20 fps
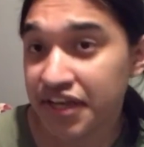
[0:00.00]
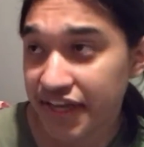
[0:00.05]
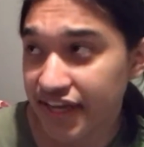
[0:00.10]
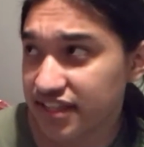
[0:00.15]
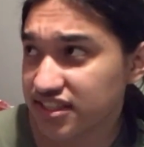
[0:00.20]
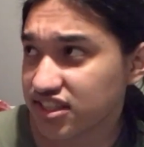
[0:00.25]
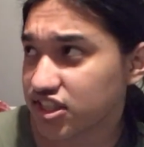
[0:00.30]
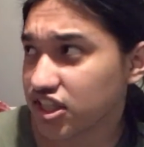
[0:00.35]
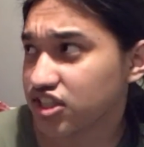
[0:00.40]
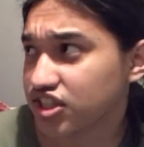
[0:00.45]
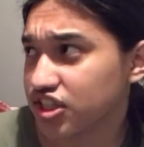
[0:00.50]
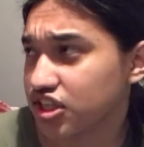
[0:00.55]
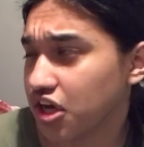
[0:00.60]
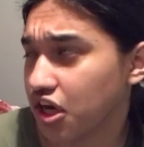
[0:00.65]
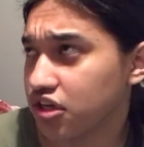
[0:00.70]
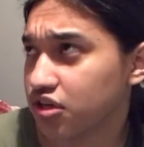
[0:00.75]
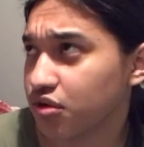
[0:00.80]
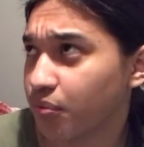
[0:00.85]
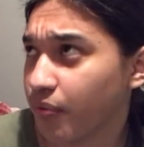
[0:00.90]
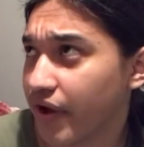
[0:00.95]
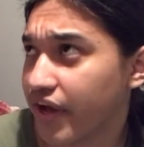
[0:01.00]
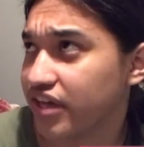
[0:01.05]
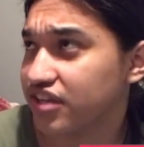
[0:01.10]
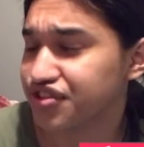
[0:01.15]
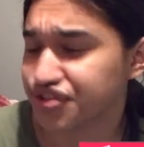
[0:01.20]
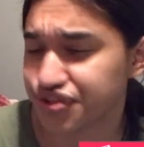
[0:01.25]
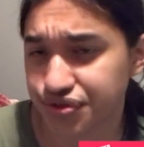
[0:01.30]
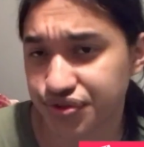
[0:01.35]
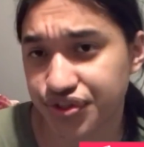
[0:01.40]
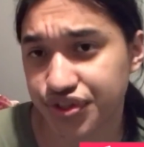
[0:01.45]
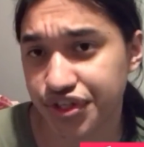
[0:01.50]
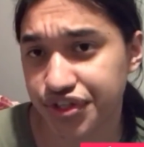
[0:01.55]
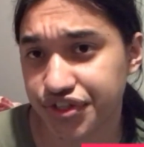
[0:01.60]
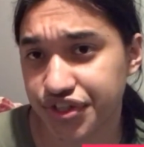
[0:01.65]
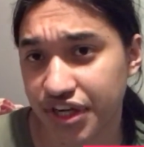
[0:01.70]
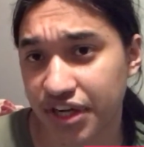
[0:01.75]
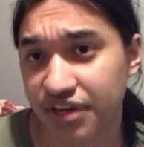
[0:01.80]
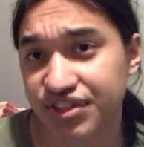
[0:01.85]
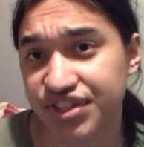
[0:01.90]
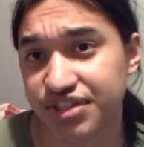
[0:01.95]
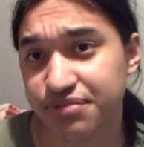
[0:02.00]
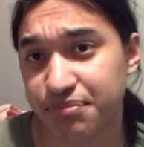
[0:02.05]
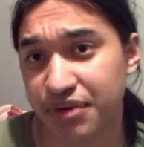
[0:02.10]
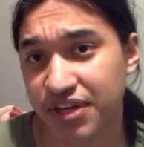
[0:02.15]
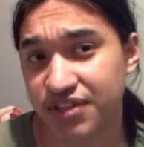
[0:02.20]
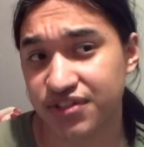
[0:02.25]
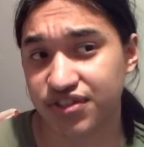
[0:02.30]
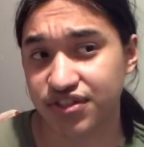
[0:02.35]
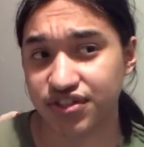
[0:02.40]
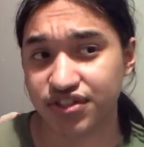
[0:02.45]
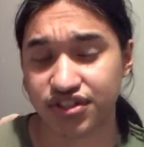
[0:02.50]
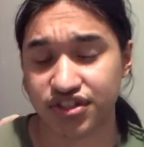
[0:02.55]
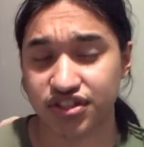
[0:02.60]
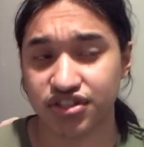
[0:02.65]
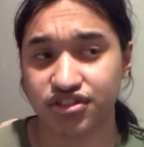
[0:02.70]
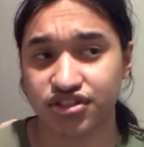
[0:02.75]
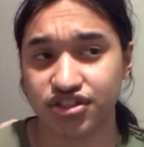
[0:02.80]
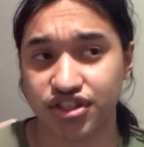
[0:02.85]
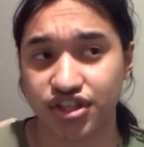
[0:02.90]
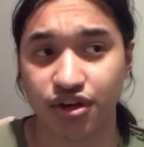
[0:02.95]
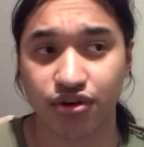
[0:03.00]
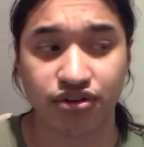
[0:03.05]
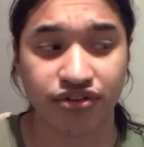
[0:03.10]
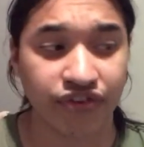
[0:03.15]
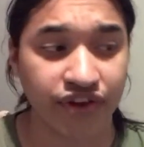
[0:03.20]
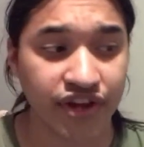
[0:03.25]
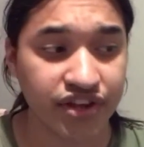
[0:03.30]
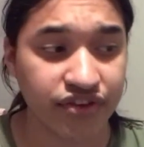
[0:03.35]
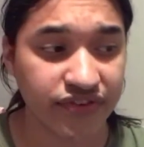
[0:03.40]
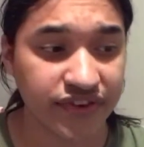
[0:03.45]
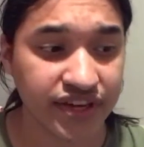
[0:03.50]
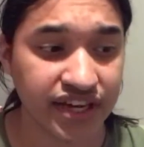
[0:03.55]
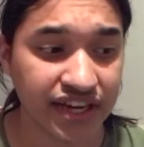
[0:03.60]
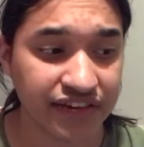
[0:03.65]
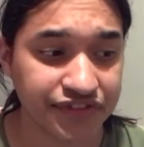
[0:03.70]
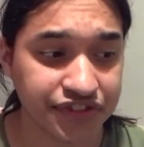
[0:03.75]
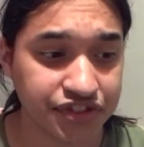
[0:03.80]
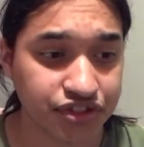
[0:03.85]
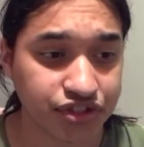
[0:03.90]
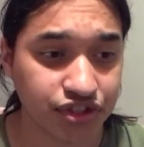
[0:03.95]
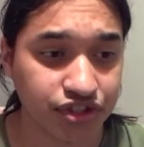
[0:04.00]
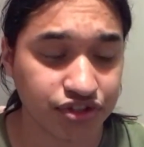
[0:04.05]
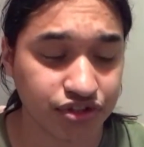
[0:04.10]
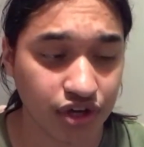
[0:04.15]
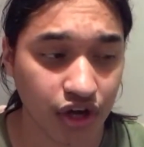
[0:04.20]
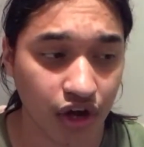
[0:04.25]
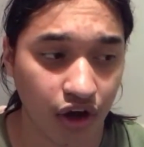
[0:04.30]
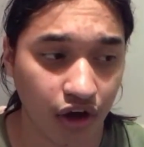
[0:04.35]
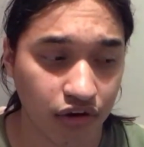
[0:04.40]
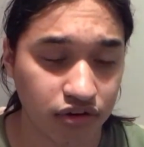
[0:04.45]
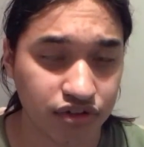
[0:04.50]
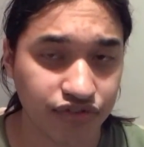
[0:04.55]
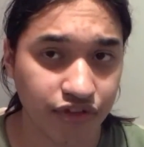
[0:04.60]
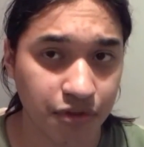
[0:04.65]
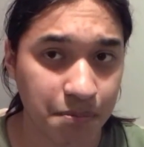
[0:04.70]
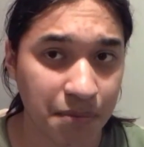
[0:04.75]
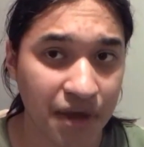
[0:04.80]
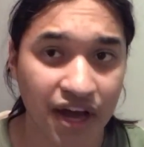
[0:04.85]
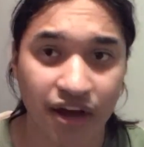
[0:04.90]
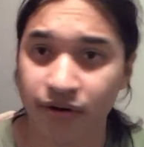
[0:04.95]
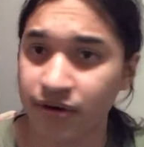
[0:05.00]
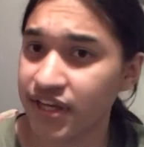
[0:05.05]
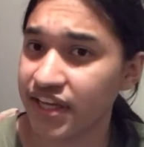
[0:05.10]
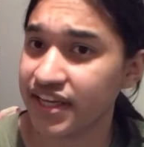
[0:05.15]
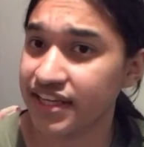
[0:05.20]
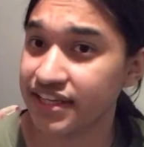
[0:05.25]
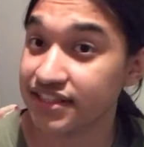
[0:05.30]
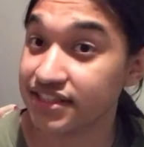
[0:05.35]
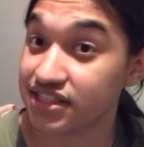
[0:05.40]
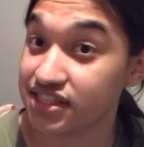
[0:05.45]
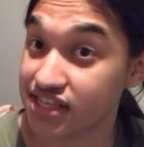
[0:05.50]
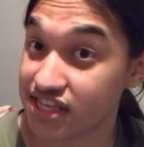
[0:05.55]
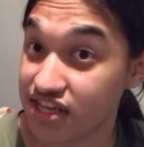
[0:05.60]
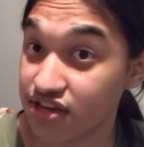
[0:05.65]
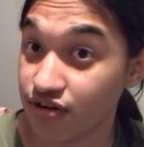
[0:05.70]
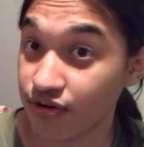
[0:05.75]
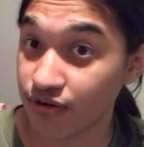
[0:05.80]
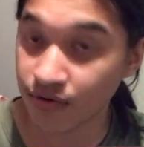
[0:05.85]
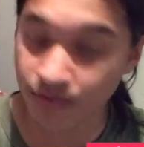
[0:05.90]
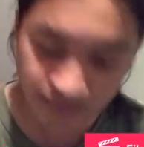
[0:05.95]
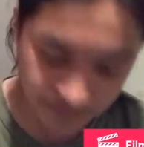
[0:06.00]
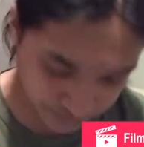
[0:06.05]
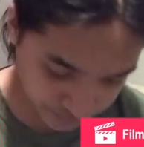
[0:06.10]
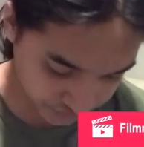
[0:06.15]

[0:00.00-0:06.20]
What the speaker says: It's just another way to search out your monsters, since the only way you really have to search all of them out is Eagle.